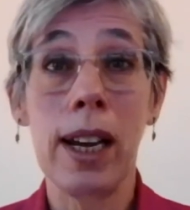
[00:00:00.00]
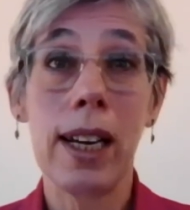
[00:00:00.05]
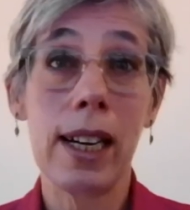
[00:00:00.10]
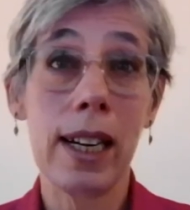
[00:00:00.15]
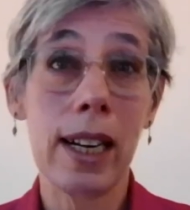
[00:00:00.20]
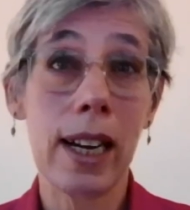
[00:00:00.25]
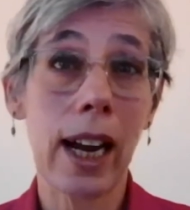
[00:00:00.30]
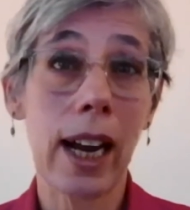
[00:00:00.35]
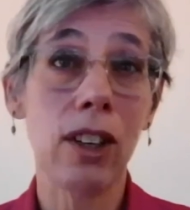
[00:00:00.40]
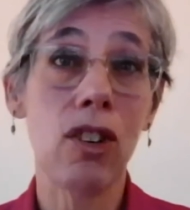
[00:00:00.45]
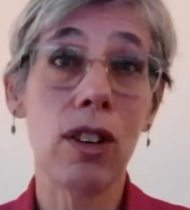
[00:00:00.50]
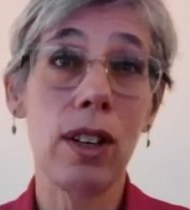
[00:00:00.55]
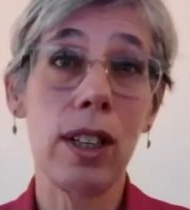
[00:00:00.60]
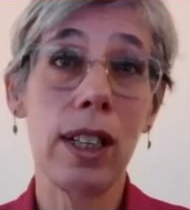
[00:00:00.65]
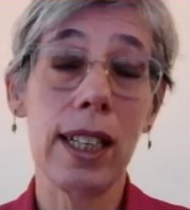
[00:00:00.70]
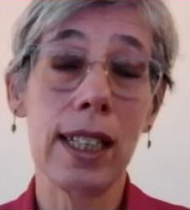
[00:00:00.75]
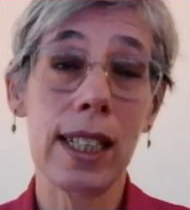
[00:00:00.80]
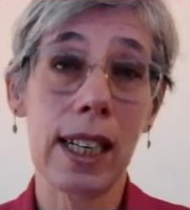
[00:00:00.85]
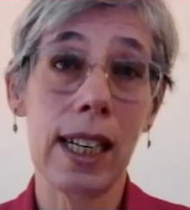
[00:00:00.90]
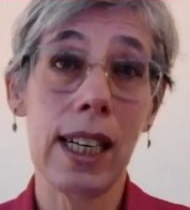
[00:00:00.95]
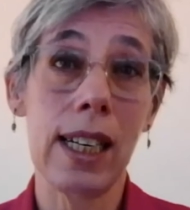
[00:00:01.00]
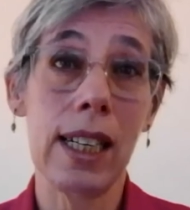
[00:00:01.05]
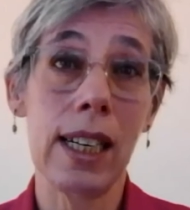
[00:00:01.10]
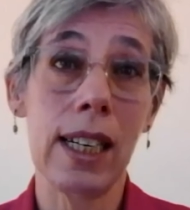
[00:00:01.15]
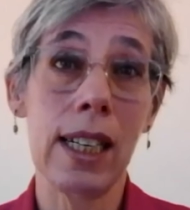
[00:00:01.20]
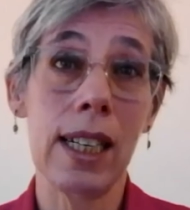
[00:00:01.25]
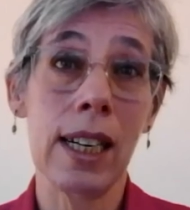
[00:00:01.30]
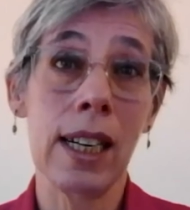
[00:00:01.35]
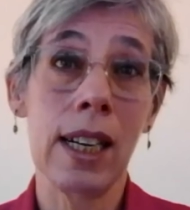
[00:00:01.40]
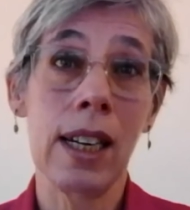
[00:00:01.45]
He actually
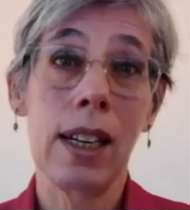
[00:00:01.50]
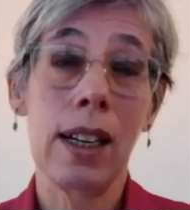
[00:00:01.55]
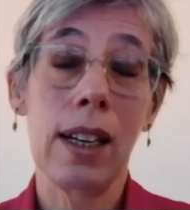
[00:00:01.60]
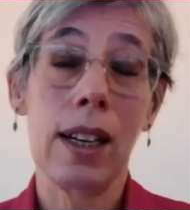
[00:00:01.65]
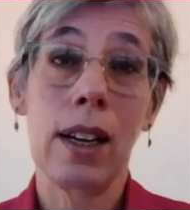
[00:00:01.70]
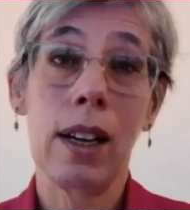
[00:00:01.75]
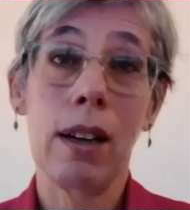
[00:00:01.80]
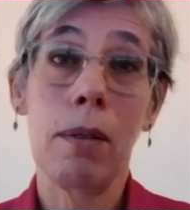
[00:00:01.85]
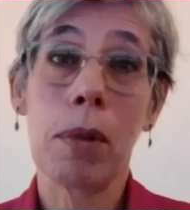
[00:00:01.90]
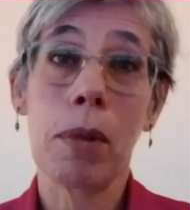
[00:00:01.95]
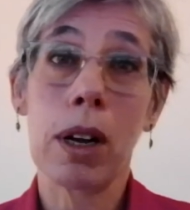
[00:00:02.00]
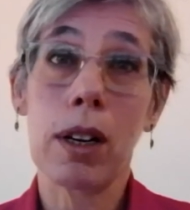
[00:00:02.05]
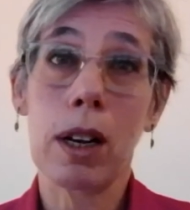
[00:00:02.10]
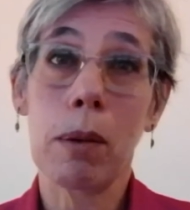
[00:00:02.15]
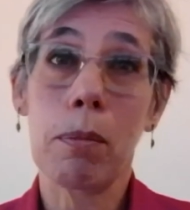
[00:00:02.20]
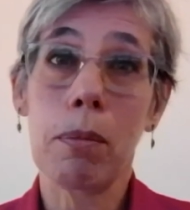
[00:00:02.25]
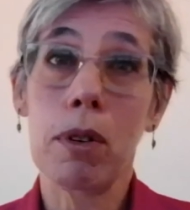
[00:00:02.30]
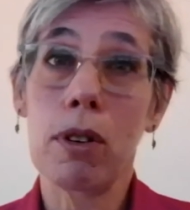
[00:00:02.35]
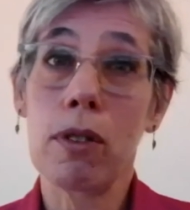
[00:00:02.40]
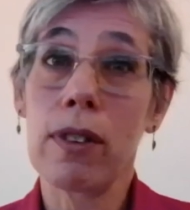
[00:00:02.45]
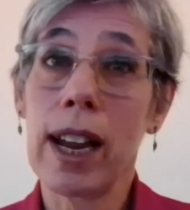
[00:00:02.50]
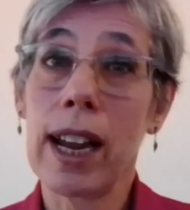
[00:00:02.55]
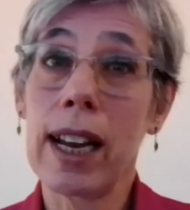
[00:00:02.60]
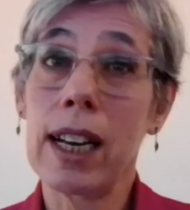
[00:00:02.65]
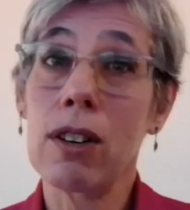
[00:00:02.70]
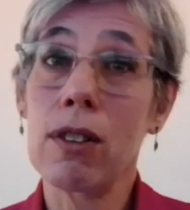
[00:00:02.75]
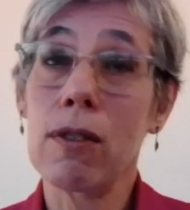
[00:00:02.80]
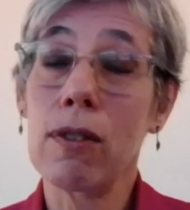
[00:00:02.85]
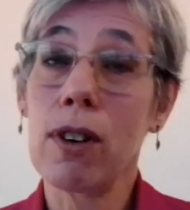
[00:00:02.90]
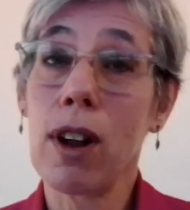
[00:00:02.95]
attended a couple of
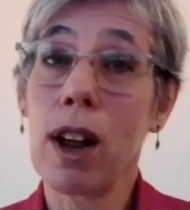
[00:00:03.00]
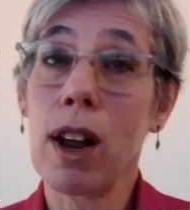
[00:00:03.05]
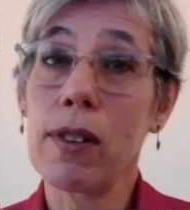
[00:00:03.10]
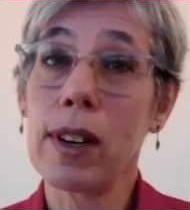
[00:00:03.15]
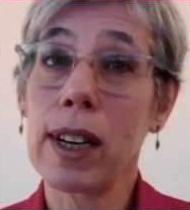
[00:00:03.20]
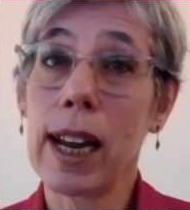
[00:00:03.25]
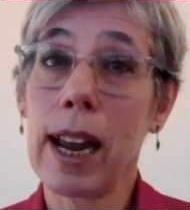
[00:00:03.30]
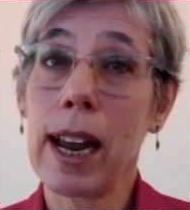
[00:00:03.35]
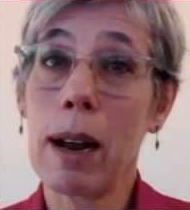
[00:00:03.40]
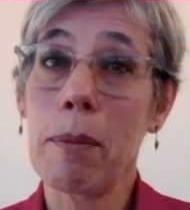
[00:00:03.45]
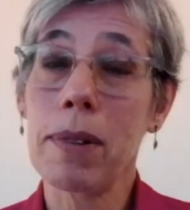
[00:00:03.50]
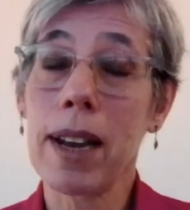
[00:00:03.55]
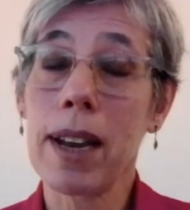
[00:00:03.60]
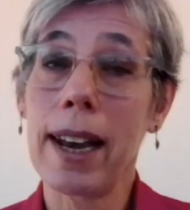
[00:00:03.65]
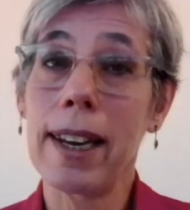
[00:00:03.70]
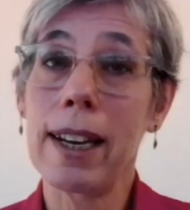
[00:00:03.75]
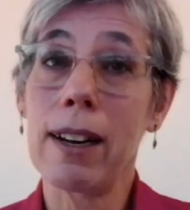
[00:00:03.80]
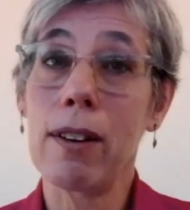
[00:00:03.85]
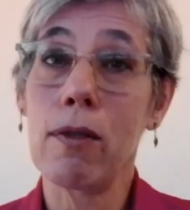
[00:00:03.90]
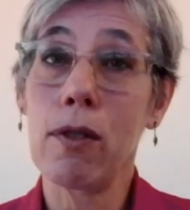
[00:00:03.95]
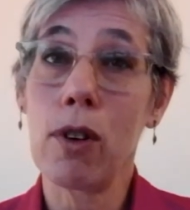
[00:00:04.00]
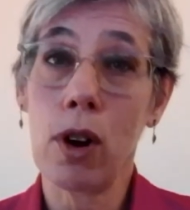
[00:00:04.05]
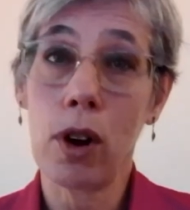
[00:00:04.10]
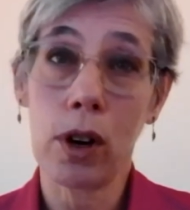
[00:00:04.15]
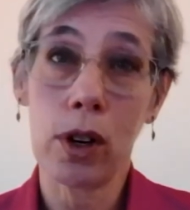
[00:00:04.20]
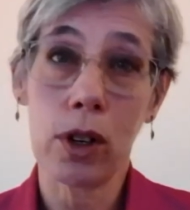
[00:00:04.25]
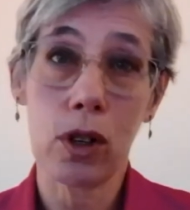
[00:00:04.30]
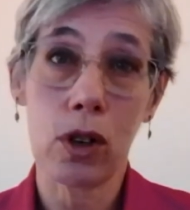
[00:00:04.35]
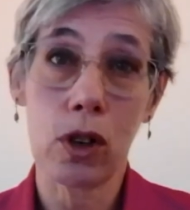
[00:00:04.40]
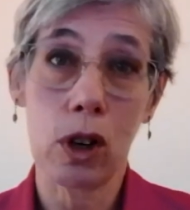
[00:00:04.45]
end-of-life care planning
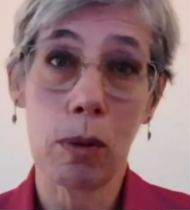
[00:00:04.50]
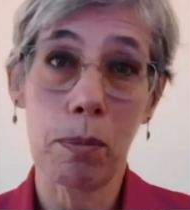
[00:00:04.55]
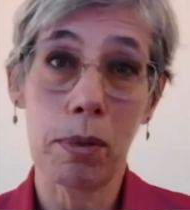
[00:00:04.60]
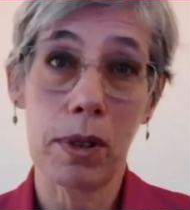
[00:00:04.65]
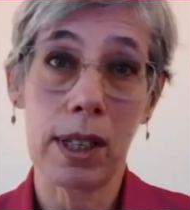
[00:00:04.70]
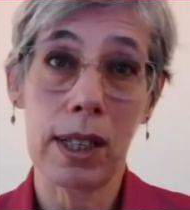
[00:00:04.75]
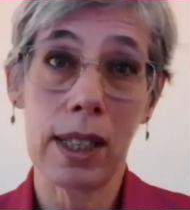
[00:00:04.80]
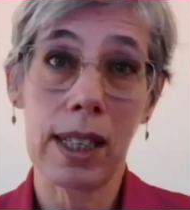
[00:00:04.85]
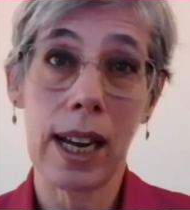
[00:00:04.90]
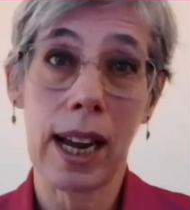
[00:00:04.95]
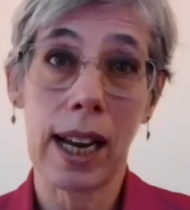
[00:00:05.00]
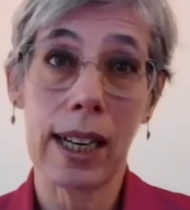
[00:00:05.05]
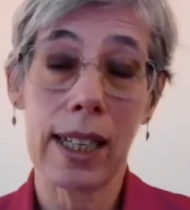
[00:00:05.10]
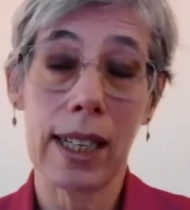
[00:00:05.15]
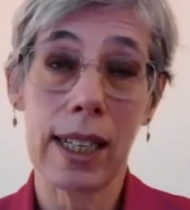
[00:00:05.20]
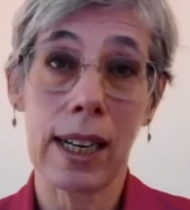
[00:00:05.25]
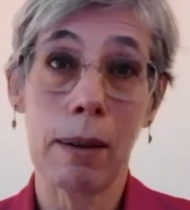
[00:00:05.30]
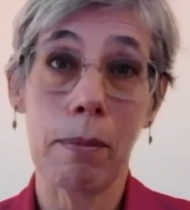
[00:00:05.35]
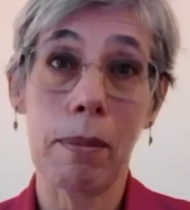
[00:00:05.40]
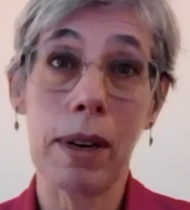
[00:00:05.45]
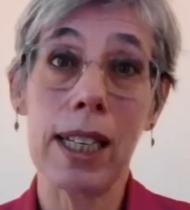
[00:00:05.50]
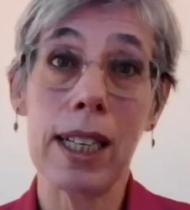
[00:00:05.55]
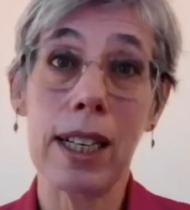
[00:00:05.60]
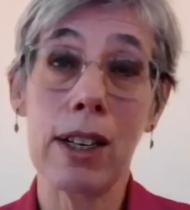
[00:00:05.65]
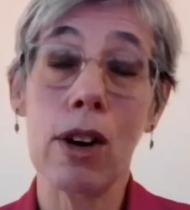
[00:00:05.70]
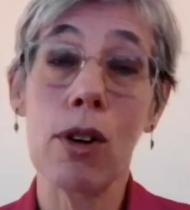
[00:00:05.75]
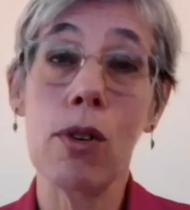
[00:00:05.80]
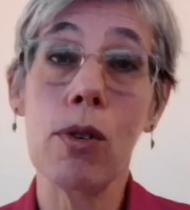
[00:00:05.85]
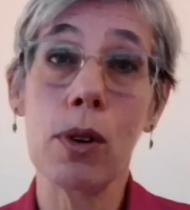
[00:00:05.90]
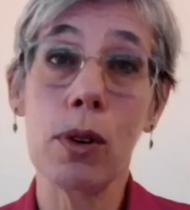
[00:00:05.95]
workshops that his
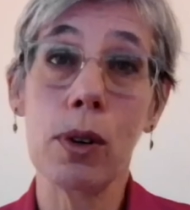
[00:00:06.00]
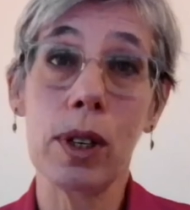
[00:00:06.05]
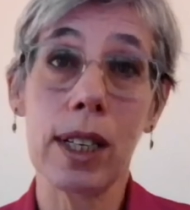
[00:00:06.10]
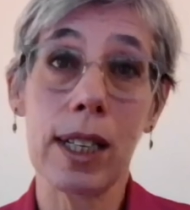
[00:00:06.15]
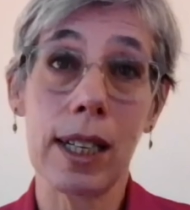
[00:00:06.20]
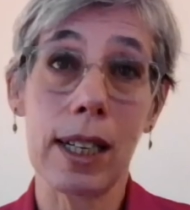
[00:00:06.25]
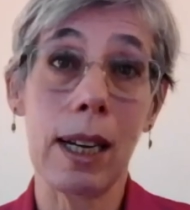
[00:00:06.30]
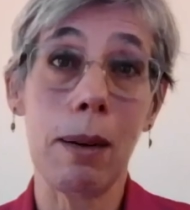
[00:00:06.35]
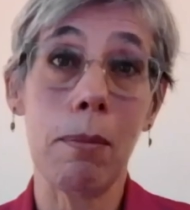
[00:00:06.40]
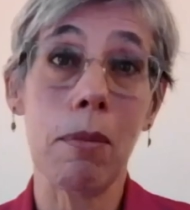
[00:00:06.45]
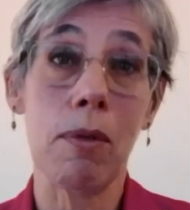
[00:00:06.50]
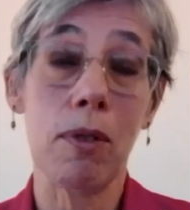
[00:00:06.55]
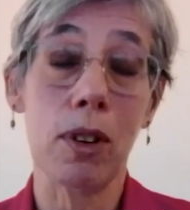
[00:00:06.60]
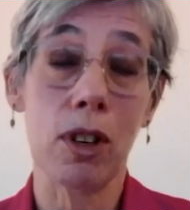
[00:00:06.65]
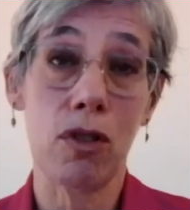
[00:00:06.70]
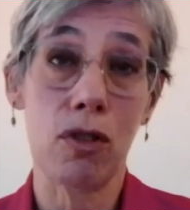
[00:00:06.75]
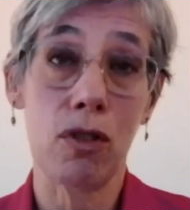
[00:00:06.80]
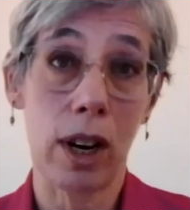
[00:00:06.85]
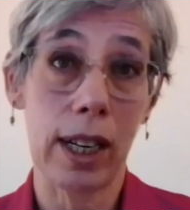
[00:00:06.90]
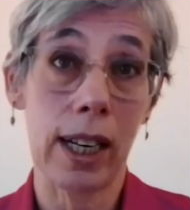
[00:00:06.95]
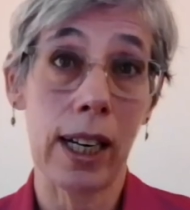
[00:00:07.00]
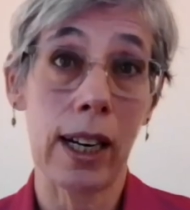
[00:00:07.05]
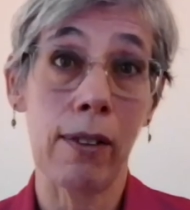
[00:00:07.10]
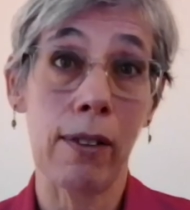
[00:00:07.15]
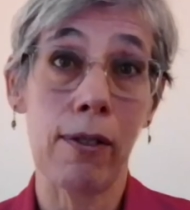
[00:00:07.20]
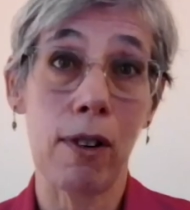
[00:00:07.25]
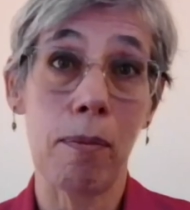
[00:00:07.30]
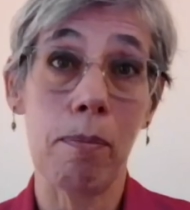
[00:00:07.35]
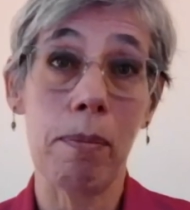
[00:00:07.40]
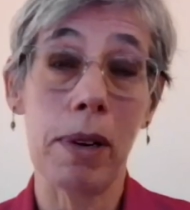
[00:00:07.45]
local team was running
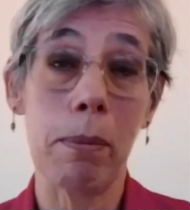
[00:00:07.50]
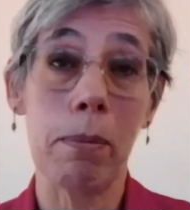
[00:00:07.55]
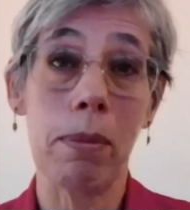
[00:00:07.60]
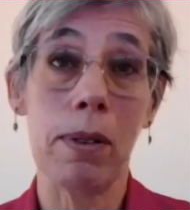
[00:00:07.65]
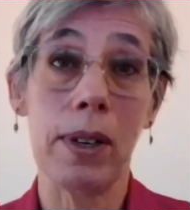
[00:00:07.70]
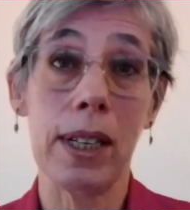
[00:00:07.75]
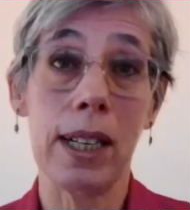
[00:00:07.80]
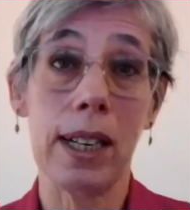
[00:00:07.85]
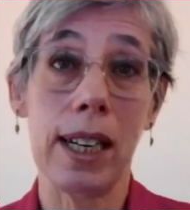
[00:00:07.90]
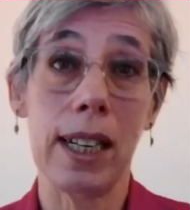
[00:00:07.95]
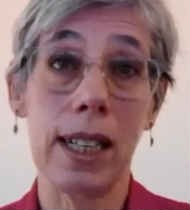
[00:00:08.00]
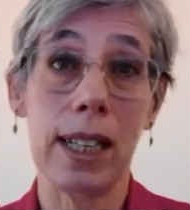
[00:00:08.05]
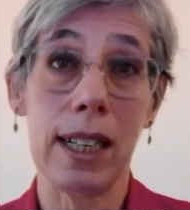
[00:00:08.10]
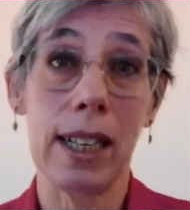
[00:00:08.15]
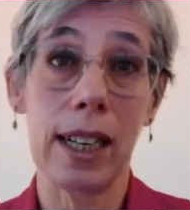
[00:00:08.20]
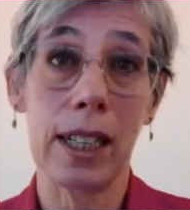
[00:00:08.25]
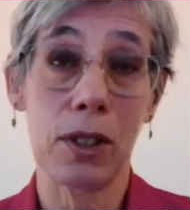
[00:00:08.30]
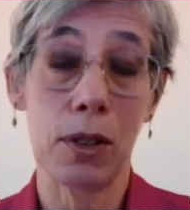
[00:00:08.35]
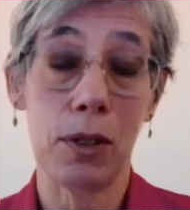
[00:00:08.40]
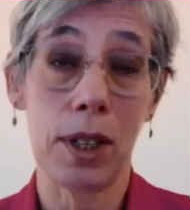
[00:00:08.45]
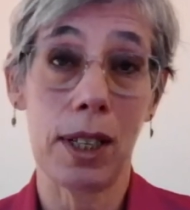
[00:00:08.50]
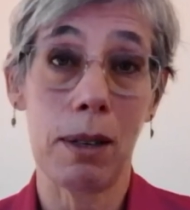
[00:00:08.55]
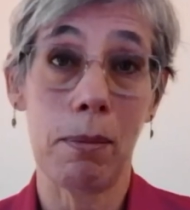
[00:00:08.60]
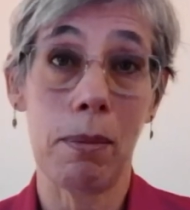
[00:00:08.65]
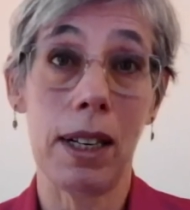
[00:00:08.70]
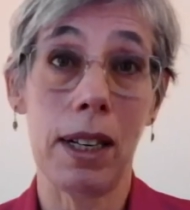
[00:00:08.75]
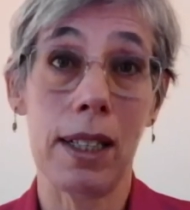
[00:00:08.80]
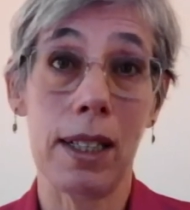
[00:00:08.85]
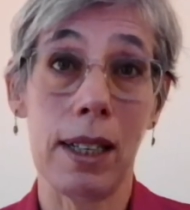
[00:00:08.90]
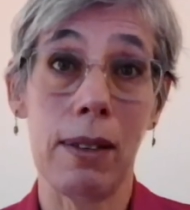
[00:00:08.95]
for people with an intellectual
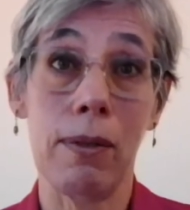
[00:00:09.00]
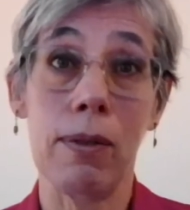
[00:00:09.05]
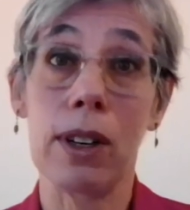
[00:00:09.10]
disability.